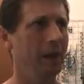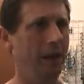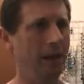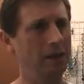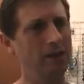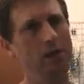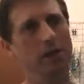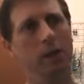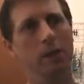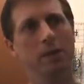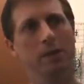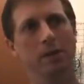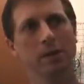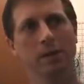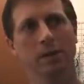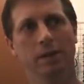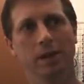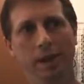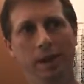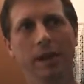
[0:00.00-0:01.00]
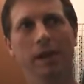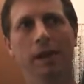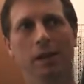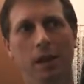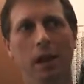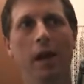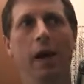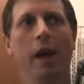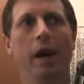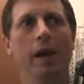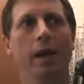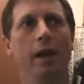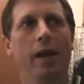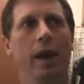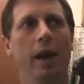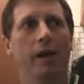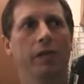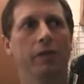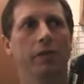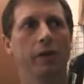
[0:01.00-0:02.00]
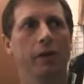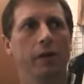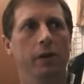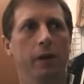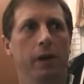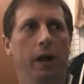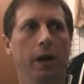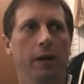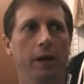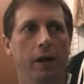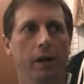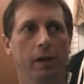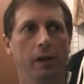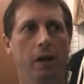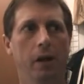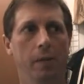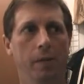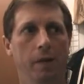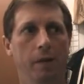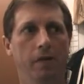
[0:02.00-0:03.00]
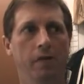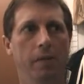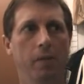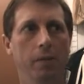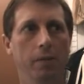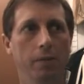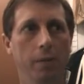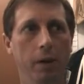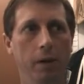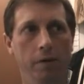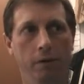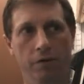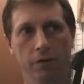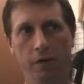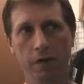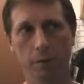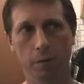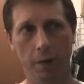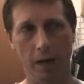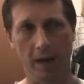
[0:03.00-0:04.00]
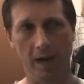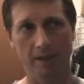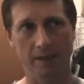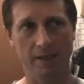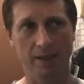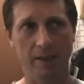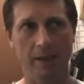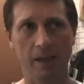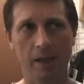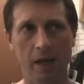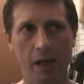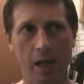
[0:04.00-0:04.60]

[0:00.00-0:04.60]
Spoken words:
a lot after I got a comment from VidBrats